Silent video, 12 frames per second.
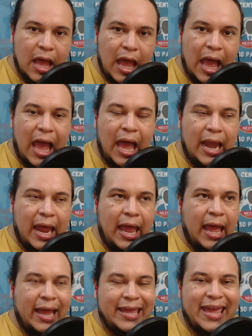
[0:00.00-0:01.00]

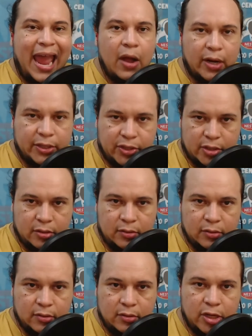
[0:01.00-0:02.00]
a character.
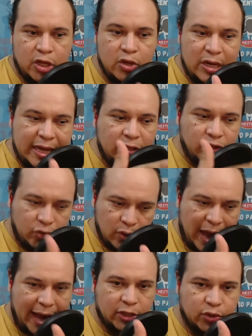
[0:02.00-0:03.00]
You need to
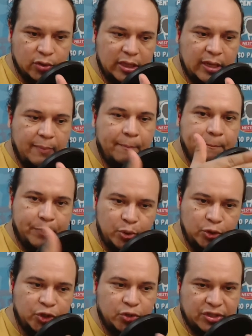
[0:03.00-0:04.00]
actually
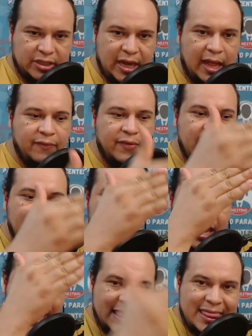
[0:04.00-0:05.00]
put yourself
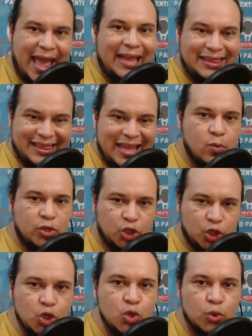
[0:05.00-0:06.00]
in that
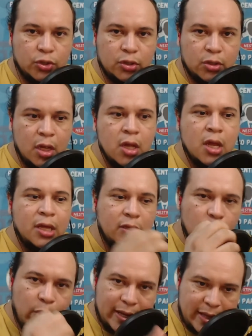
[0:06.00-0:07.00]
language. Use the
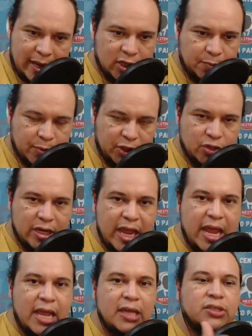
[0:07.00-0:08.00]
way the expression
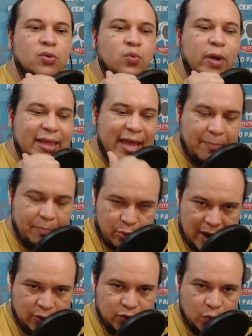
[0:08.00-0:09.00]
is, the way they
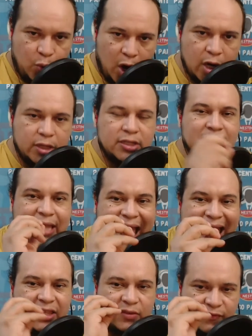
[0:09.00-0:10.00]
pronounce the words.
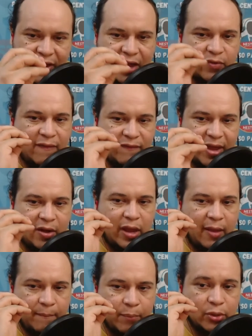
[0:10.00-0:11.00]
That's very,
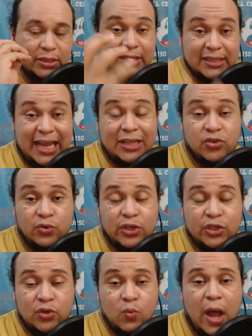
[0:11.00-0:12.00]
very important. That's the
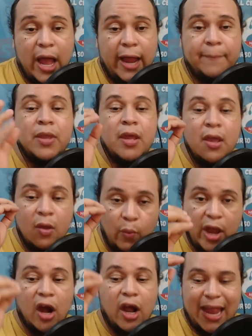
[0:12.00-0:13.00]
reason why
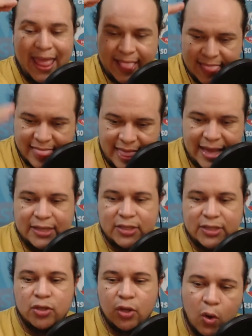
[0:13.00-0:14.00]
we are in
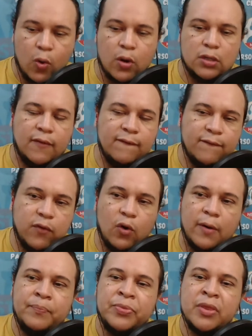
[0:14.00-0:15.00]
this course
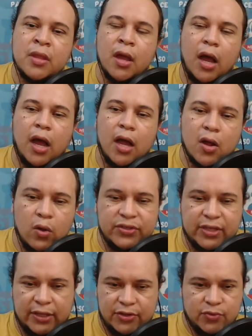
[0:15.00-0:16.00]
for call
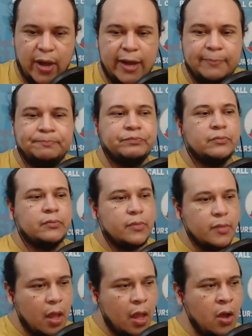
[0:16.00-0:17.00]
centers, right?
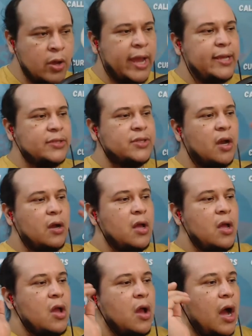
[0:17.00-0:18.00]
Okay, so
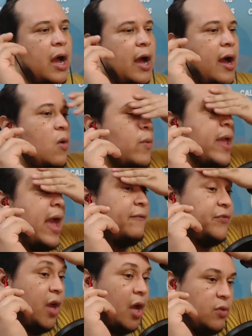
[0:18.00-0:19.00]
we
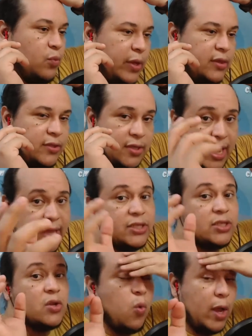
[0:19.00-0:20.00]
have done with
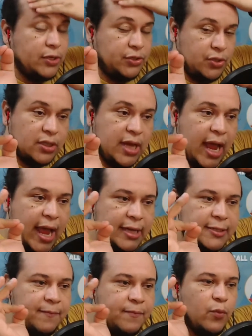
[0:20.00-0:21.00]
today's questions,
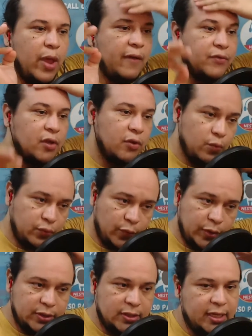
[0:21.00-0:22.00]
guys. We have done
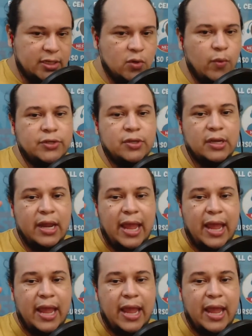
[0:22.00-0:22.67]
with today's question,